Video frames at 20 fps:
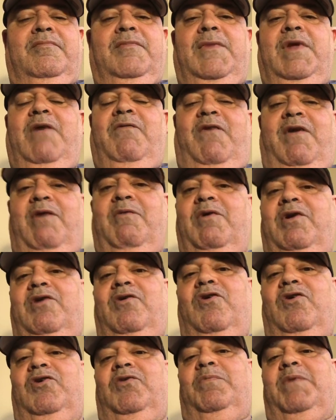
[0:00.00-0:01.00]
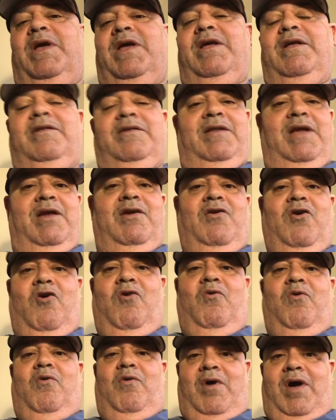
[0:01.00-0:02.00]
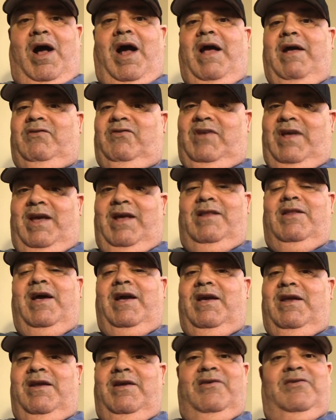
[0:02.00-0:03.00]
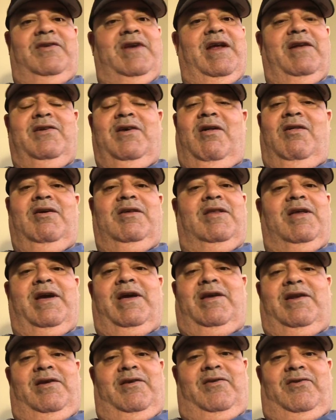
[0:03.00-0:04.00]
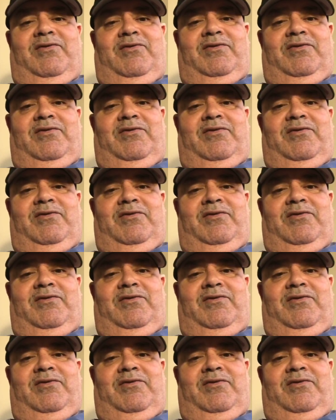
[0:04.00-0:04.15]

If anyone knows me, they know I say it like it is and I tell it like it is.